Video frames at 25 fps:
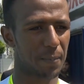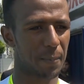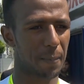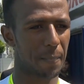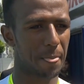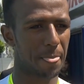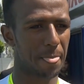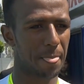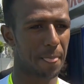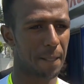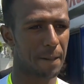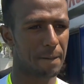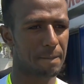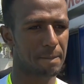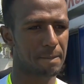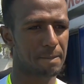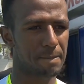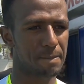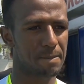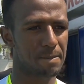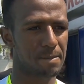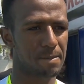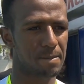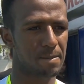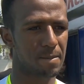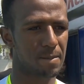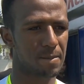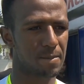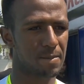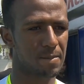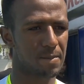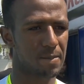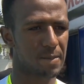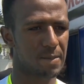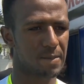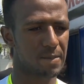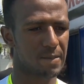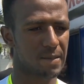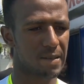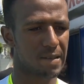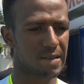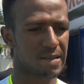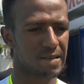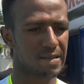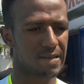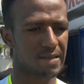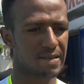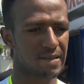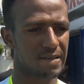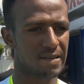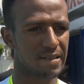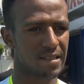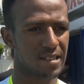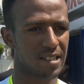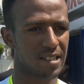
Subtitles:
What's your first impression of the team?